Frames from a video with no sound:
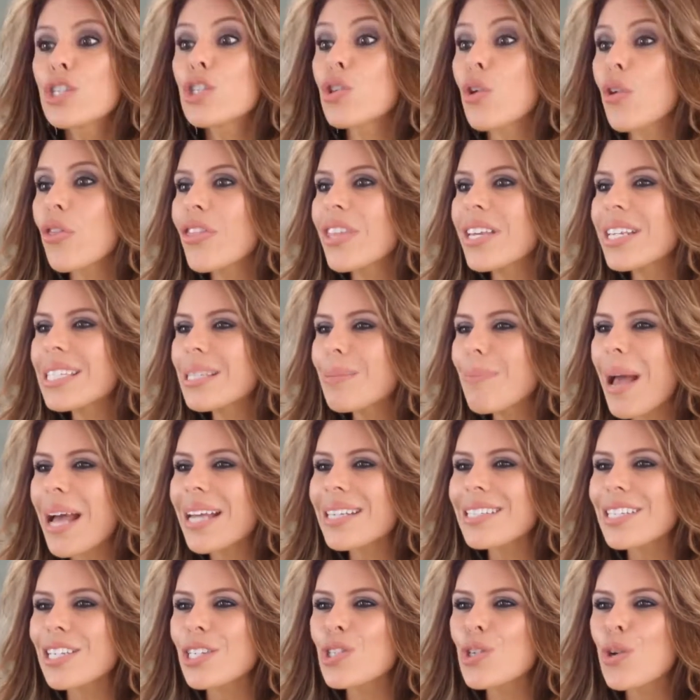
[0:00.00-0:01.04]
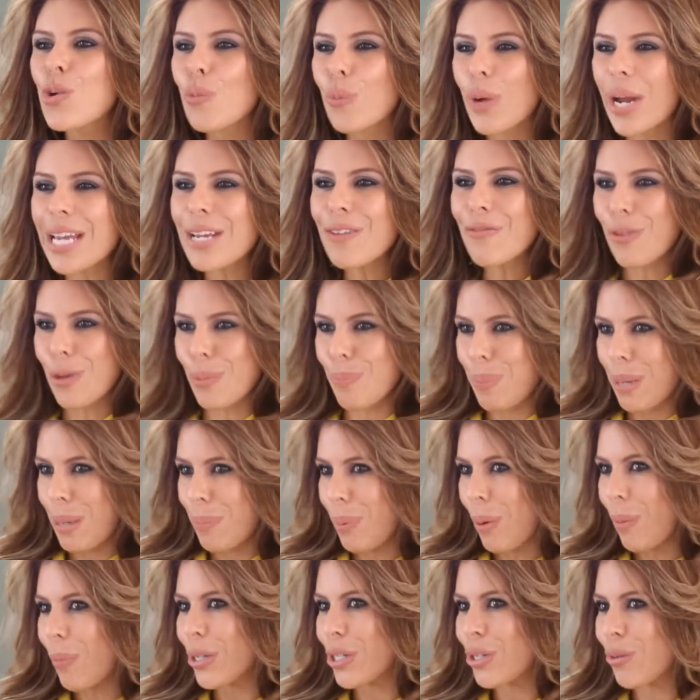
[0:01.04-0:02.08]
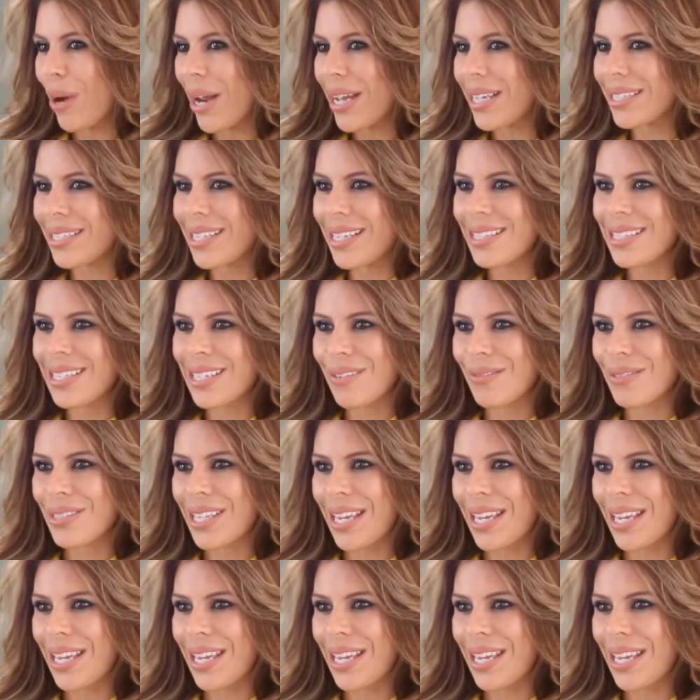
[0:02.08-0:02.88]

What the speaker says: so this mask is great for people with dry and sensitive